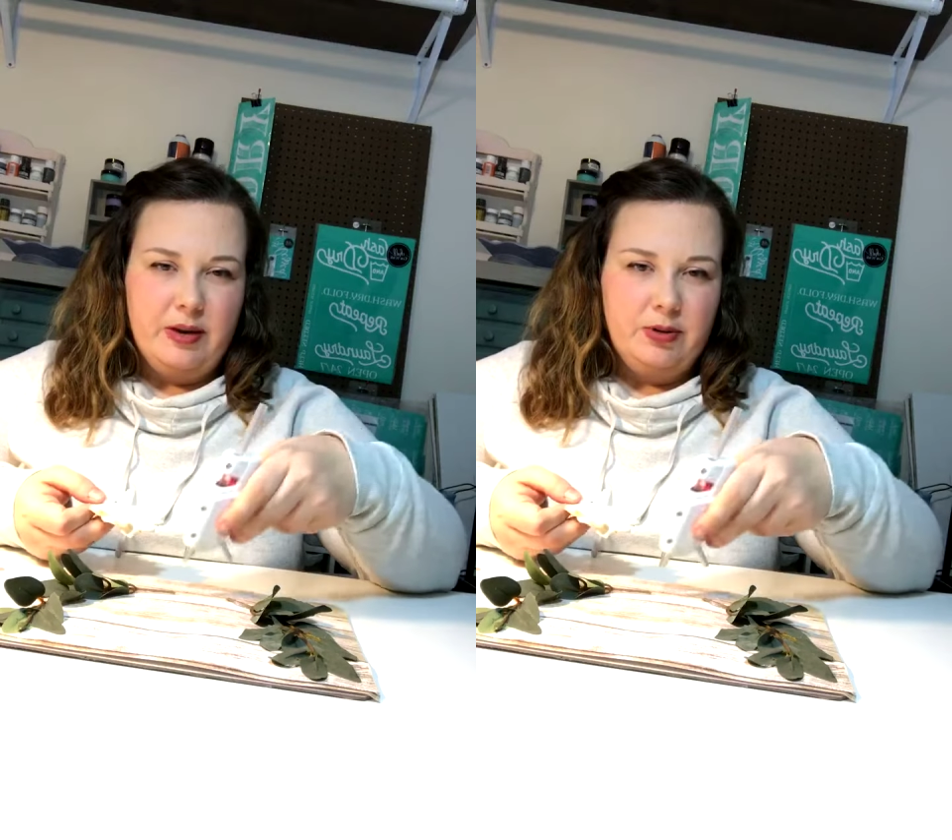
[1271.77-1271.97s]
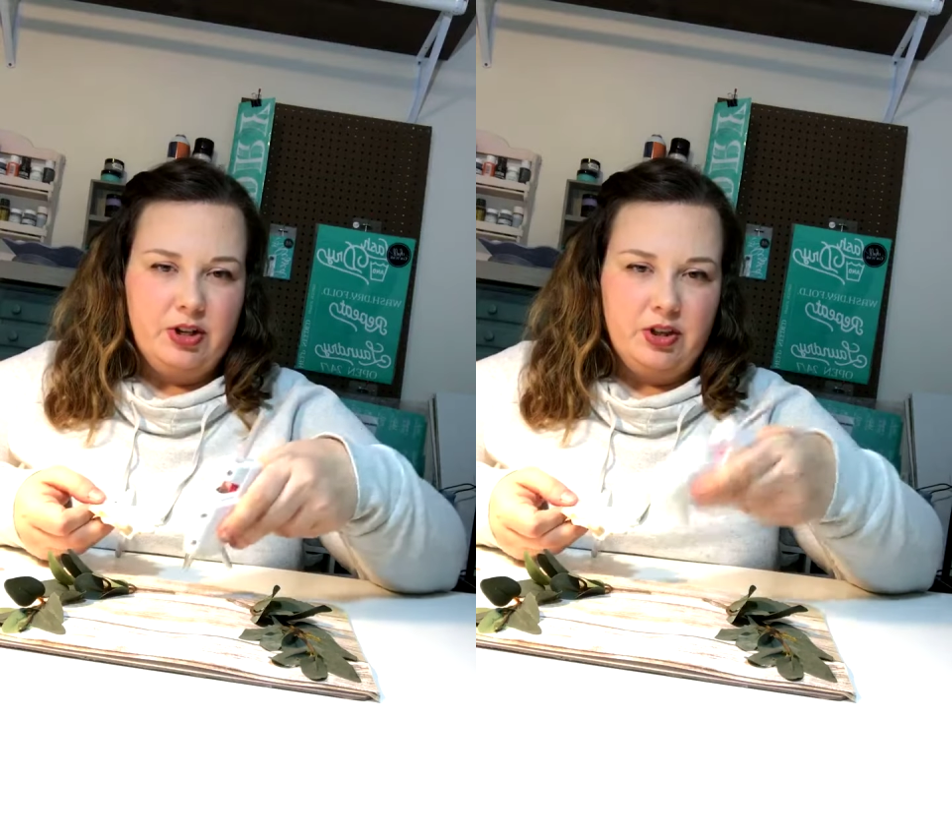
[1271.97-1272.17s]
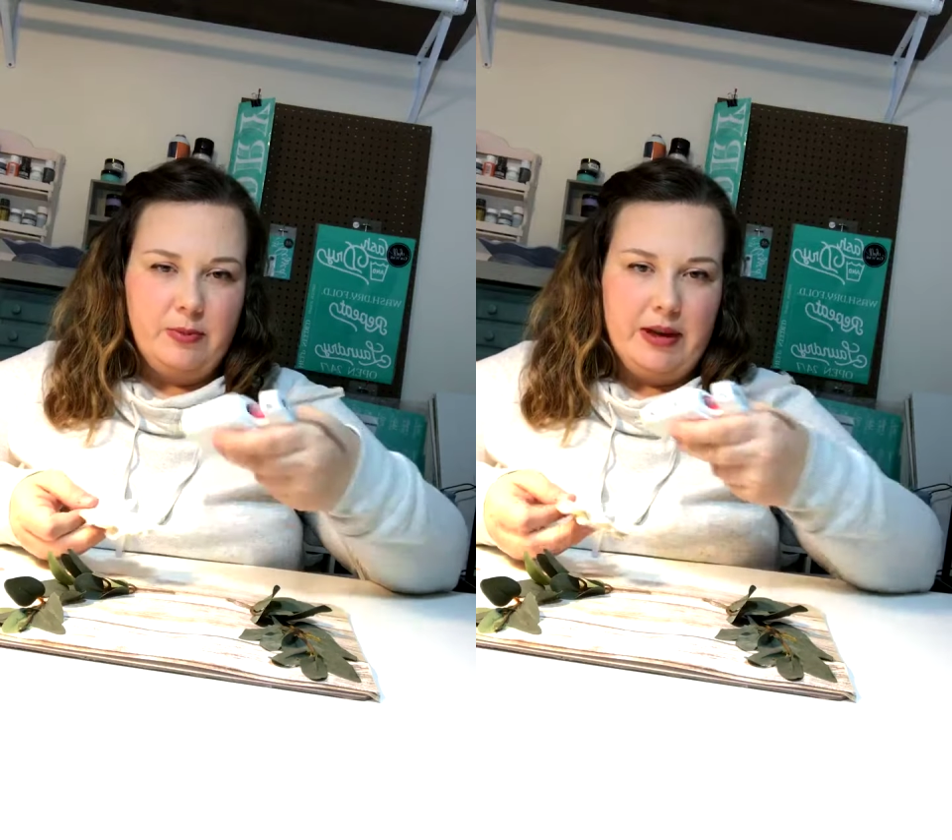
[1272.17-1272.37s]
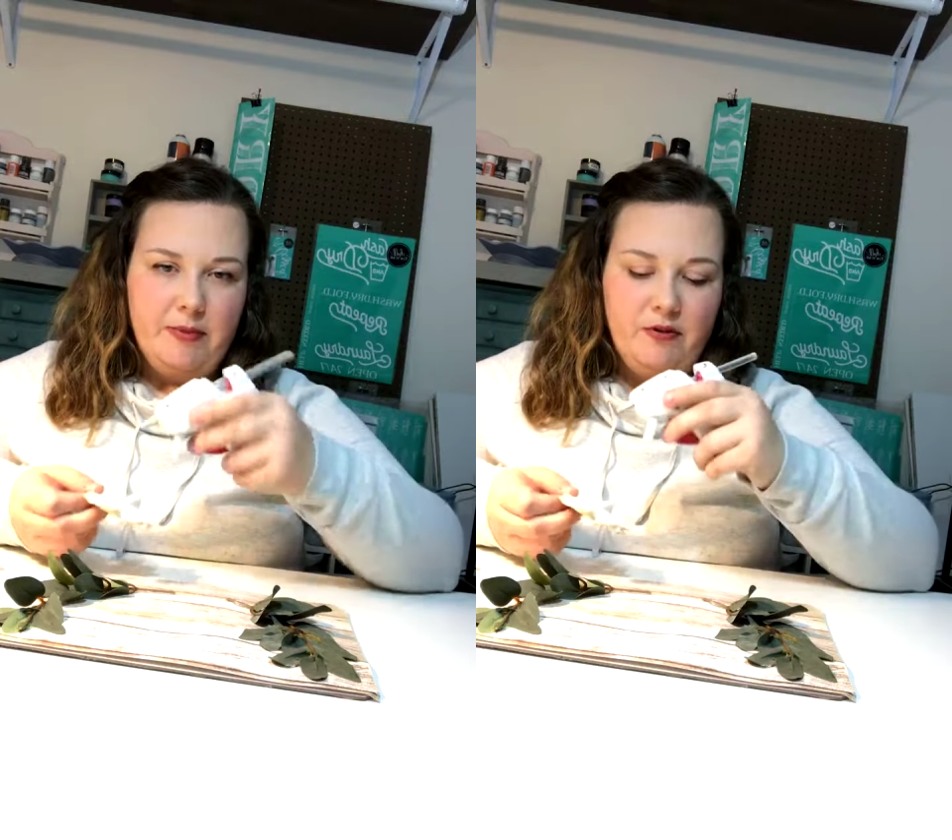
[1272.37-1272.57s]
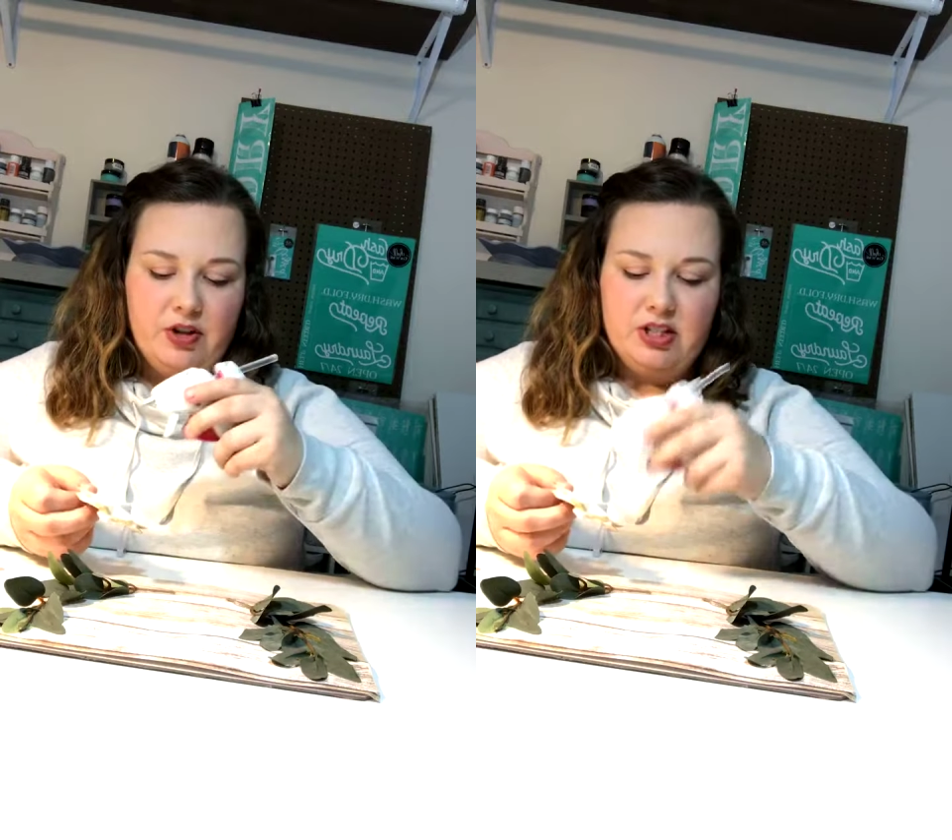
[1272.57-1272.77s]
I put it on the
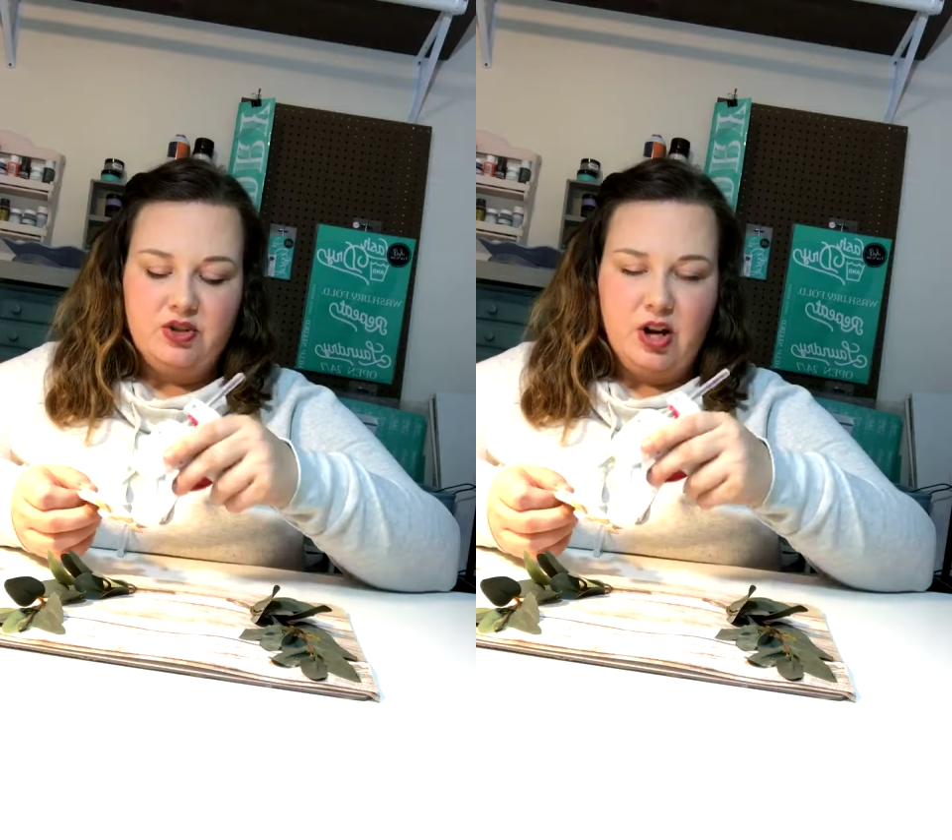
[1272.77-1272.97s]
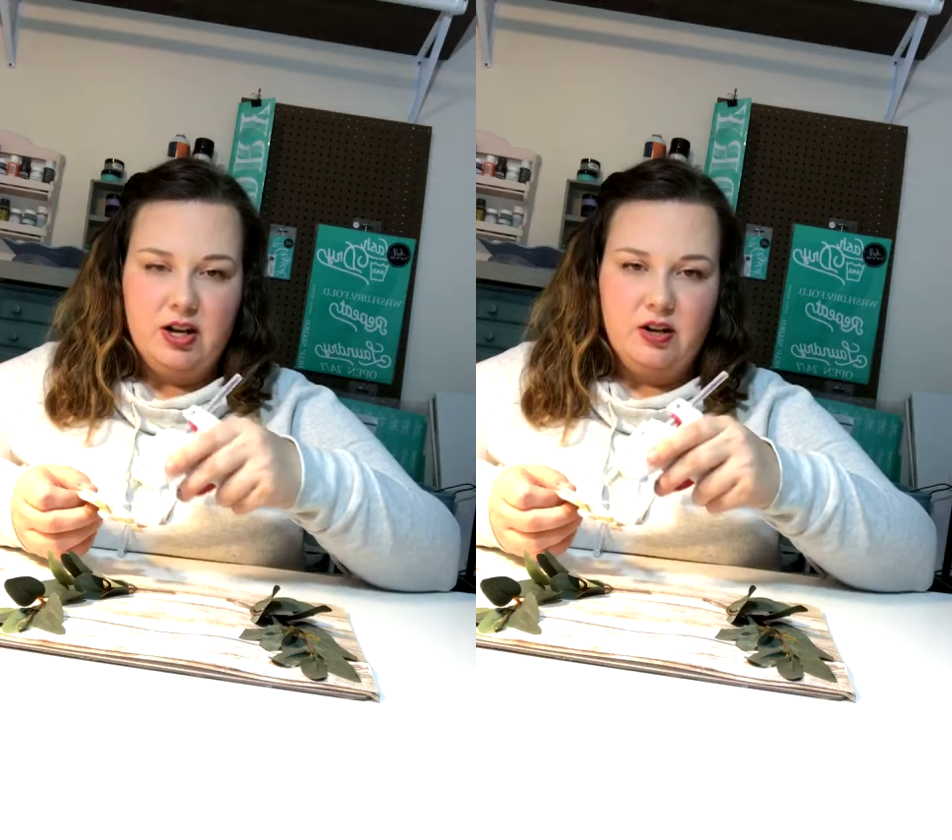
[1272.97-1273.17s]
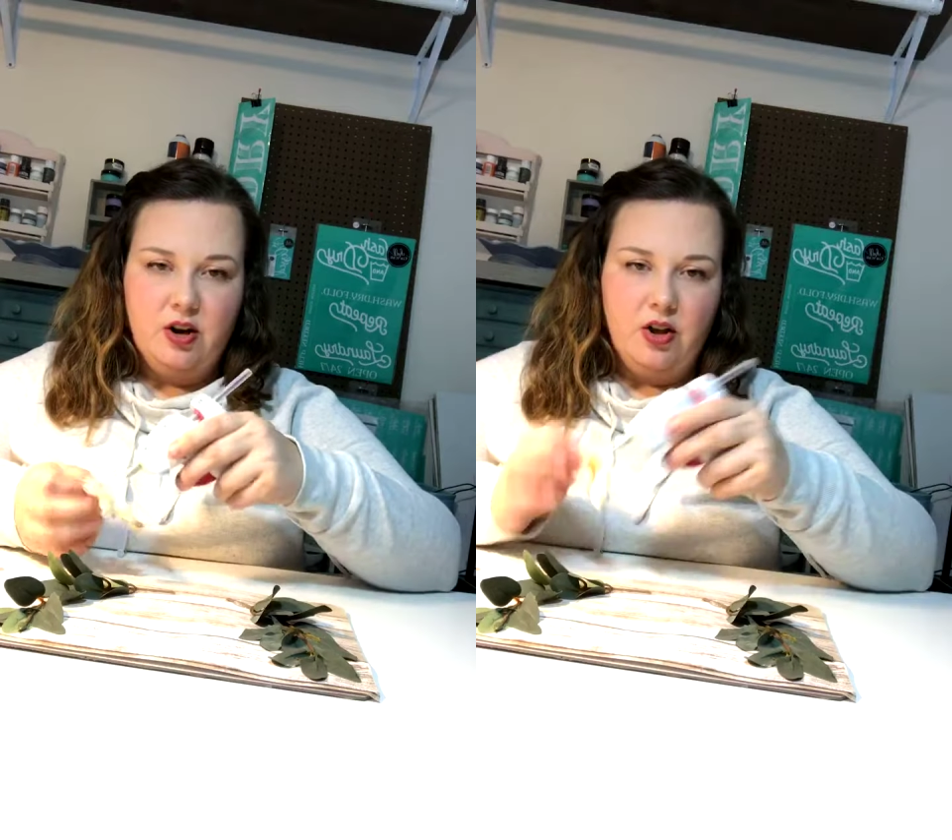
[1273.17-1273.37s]
paper versus trying it